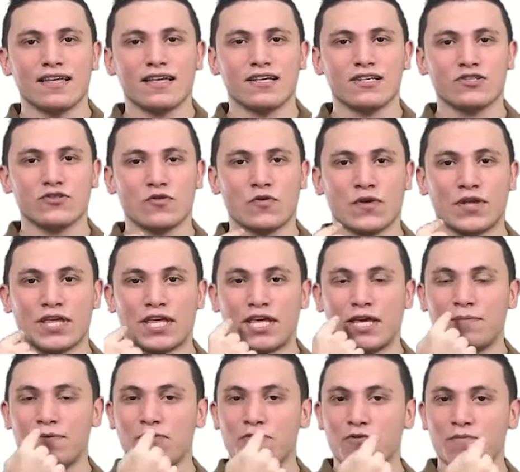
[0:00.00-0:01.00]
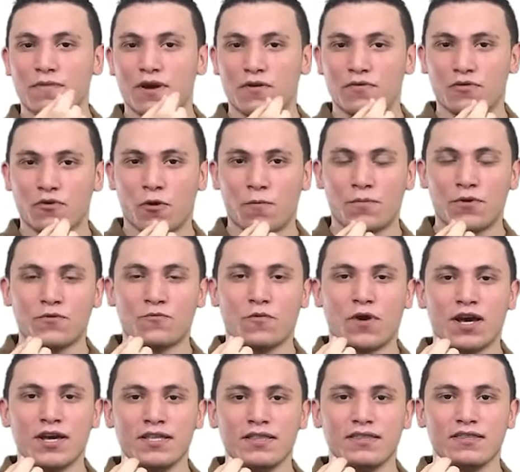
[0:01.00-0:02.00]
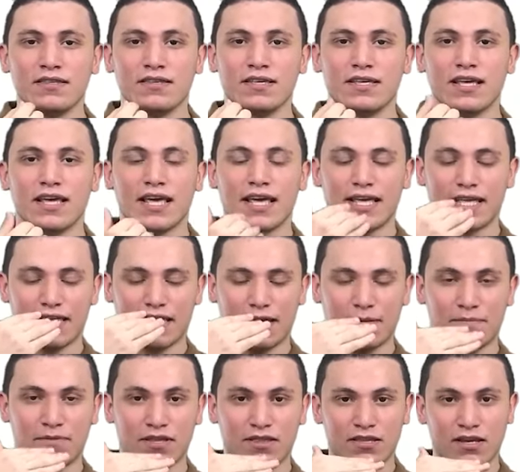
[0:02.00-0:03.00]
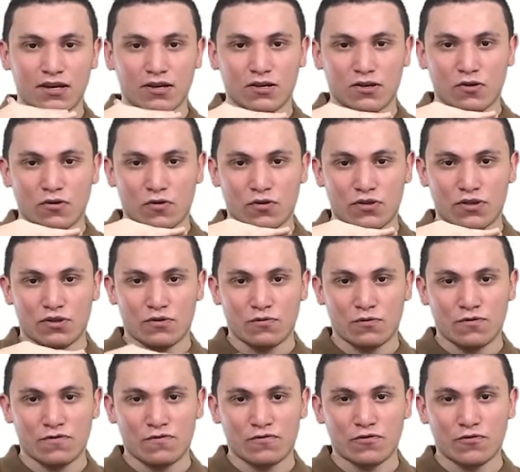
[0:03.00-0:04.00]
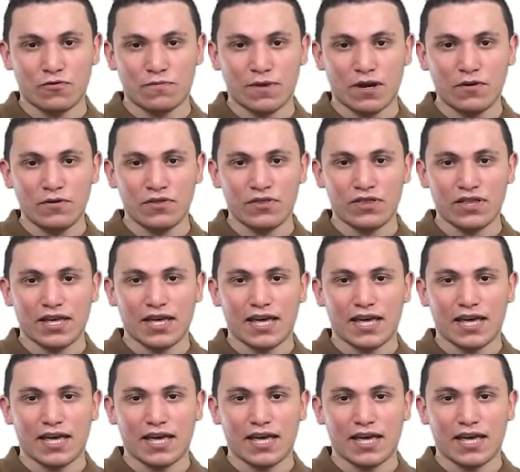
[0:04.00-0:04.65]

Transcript: So keep your mouth open wide, keep the tongue on the roof of your mouth,